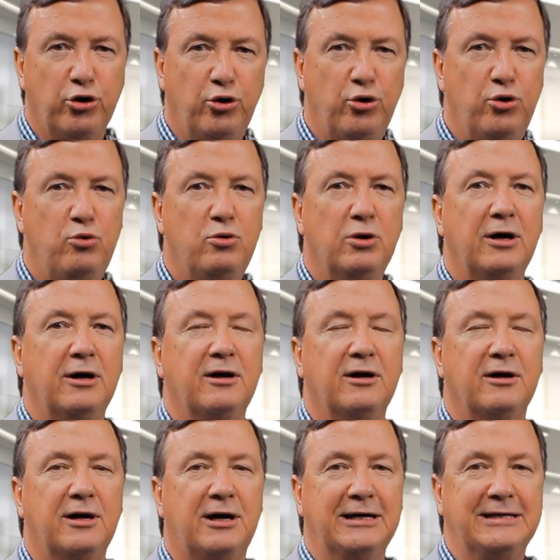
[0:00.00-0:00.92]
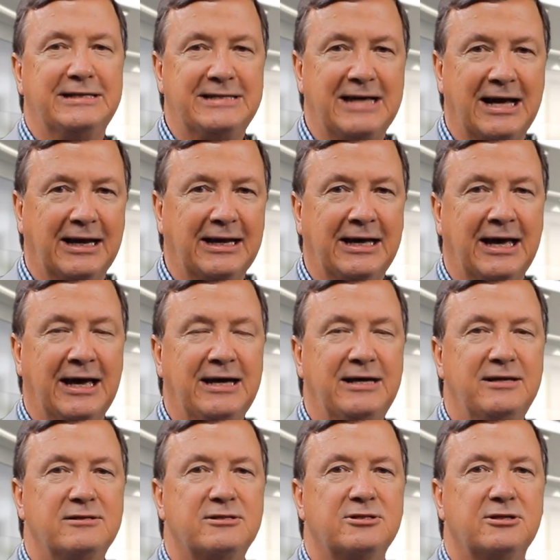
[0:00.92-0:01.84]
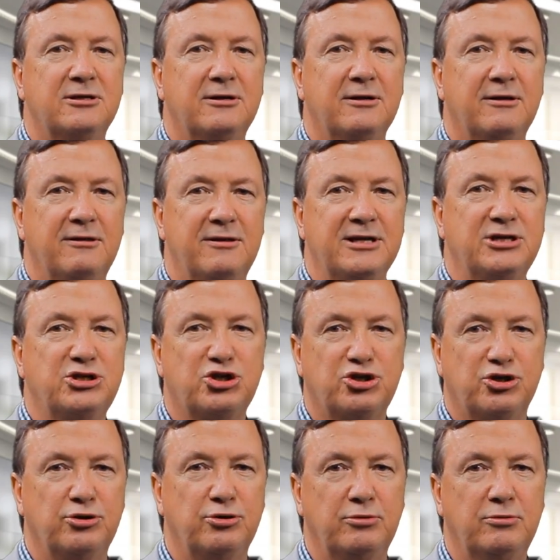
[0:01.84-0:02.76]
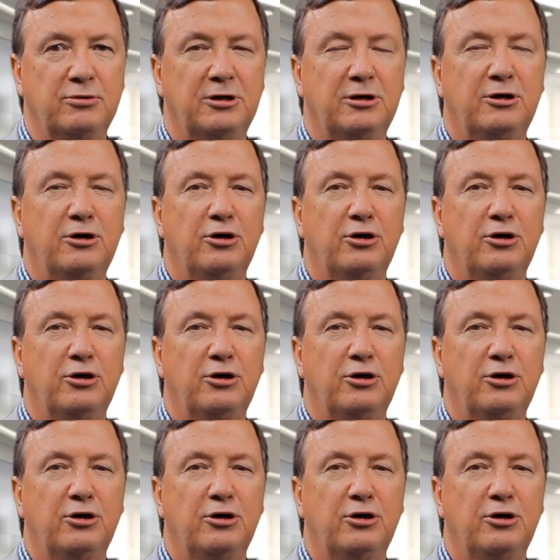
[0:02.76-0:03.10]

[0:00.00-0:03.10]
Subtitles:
who can I delegate this to?